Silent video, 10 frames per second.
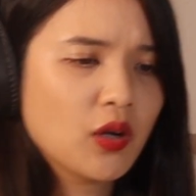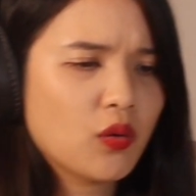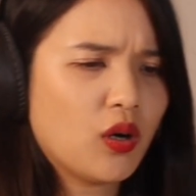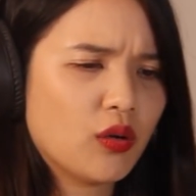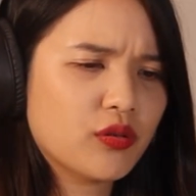
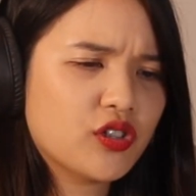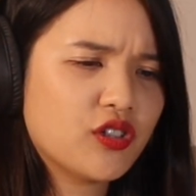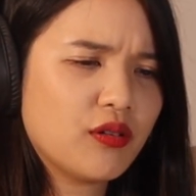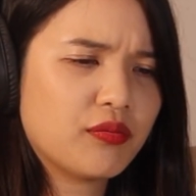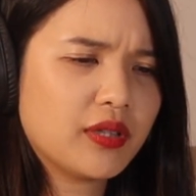Whoa,
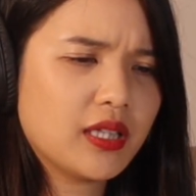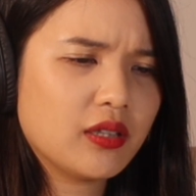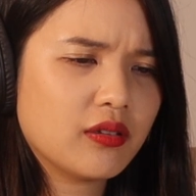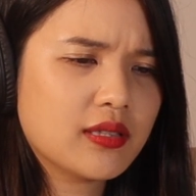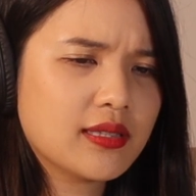she really
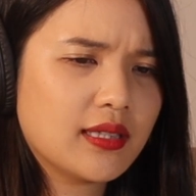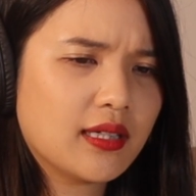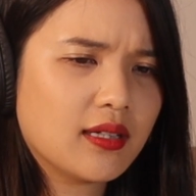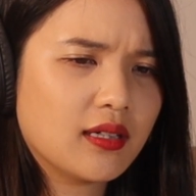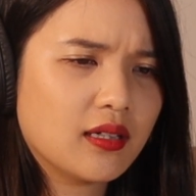looks
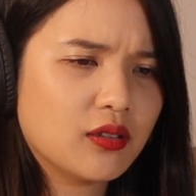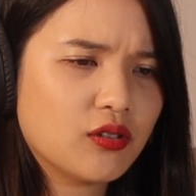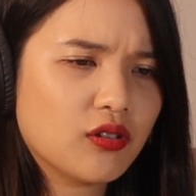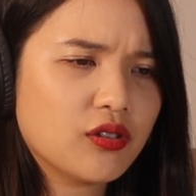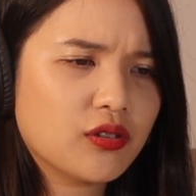like
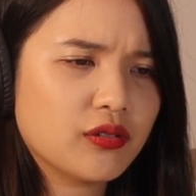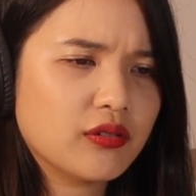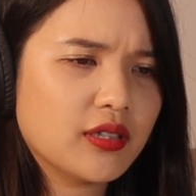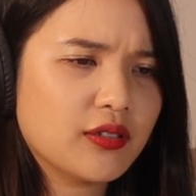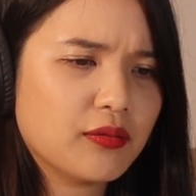George
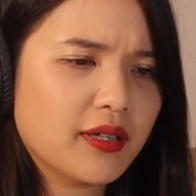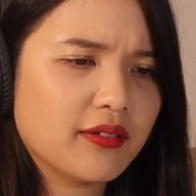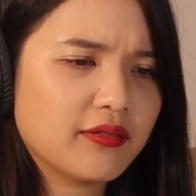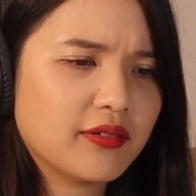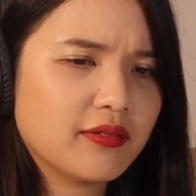Clooney's
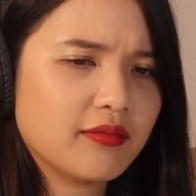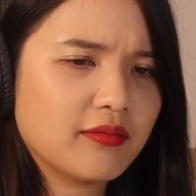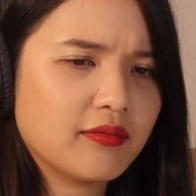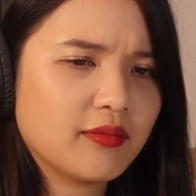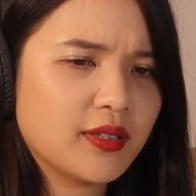wife.
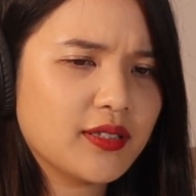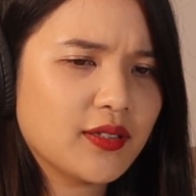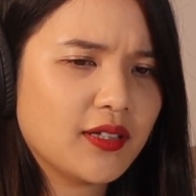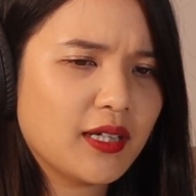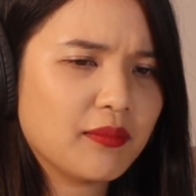What's
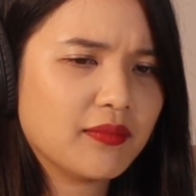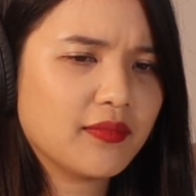her name?